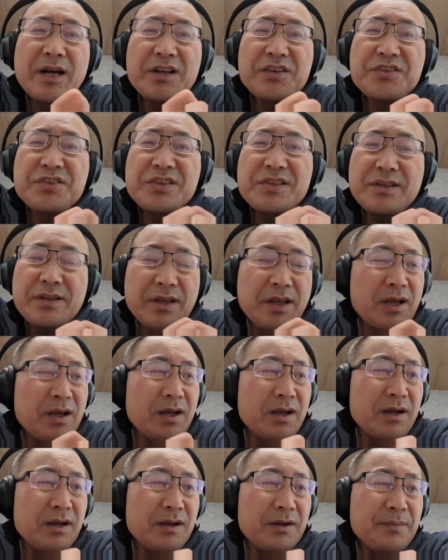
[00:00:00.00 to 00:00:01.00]

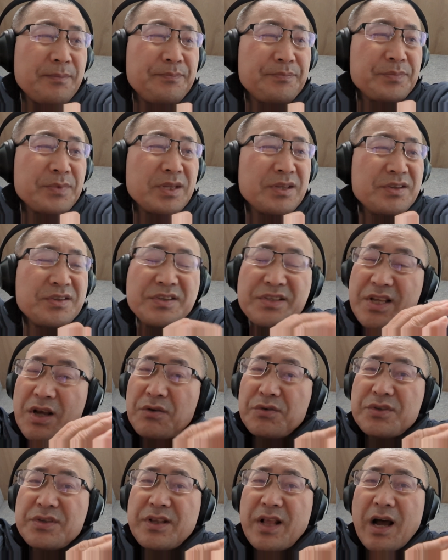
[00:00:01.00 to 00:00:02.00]

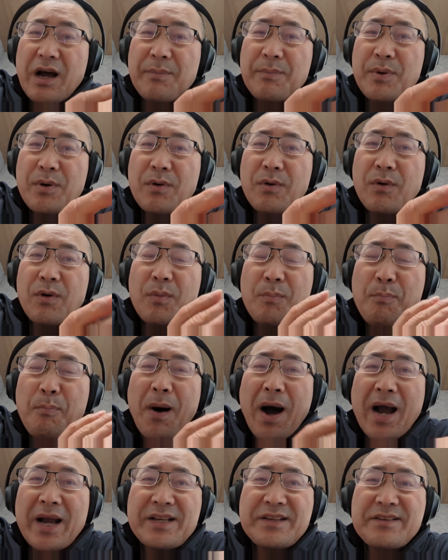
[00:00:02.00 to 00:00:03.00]
sell stop or
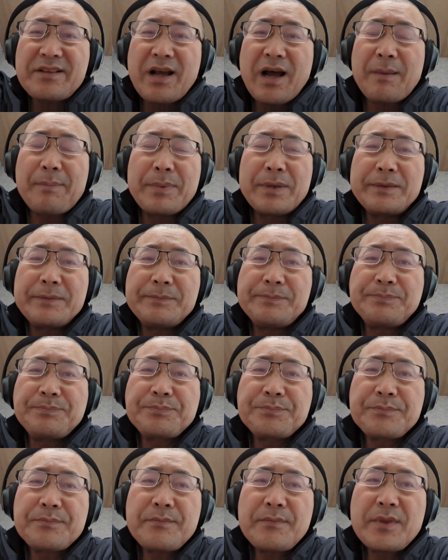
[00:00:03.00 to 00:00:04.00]
buy stop
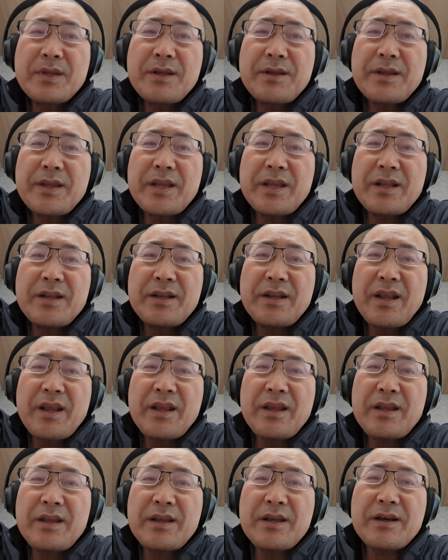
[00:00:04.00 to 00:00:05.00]
in
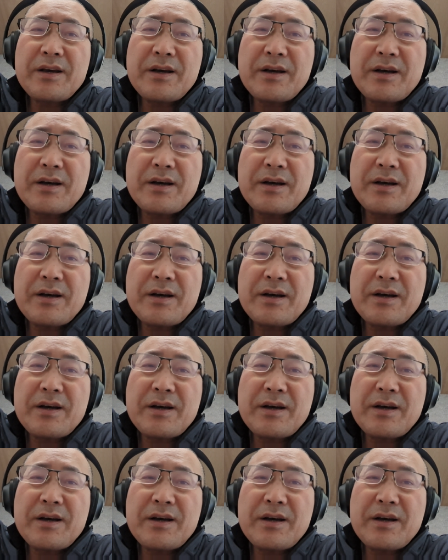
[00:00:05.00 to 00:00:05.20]
a